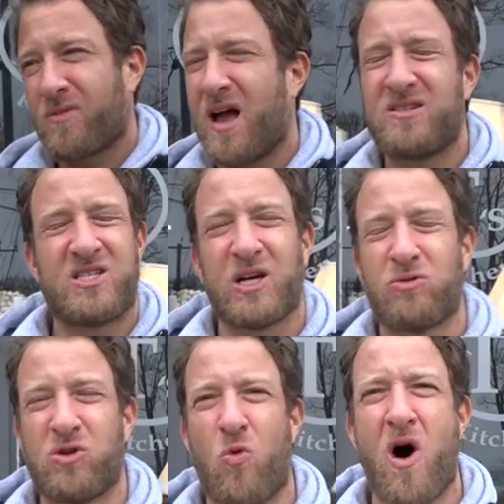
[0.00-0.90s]
I'd stick
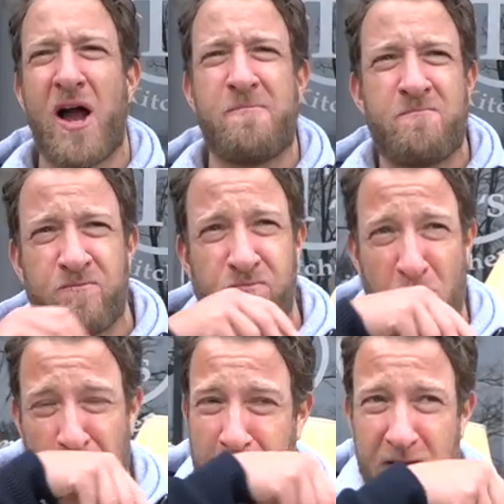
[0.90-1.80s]
with the wine.
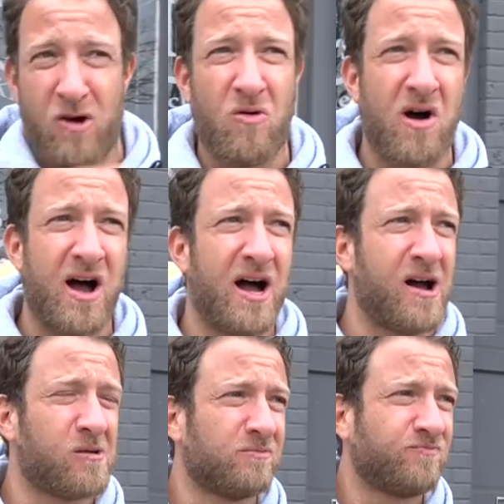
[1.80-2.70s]
I'm gonna go
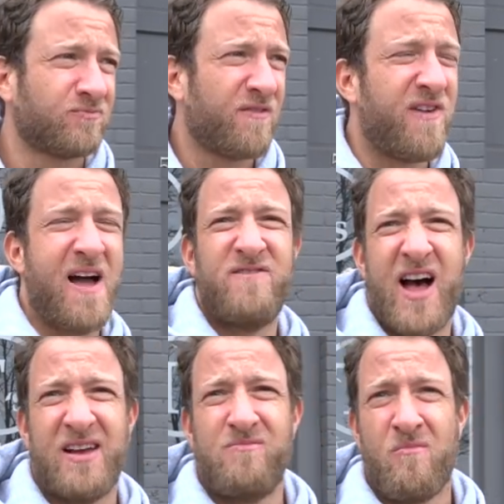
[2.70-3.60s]
uh, five
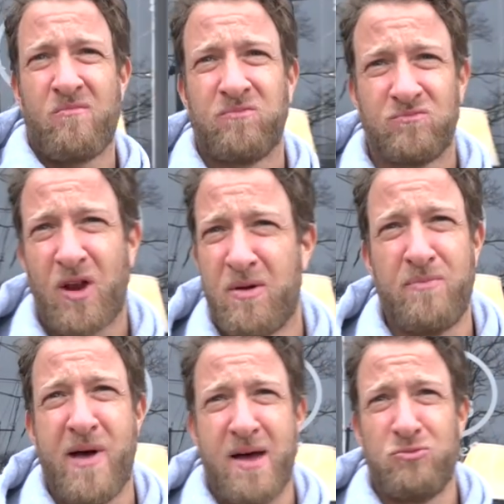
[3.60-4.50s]
nine. I'm
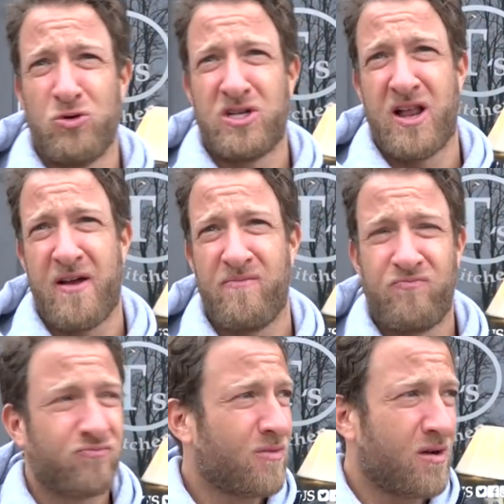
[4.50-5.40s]
in a bad mood today,
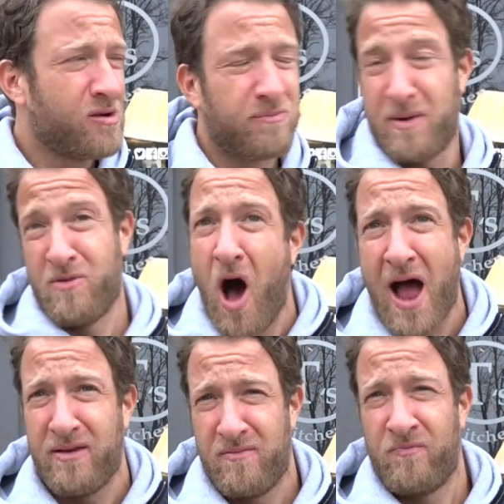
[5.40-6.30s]
but I'm not.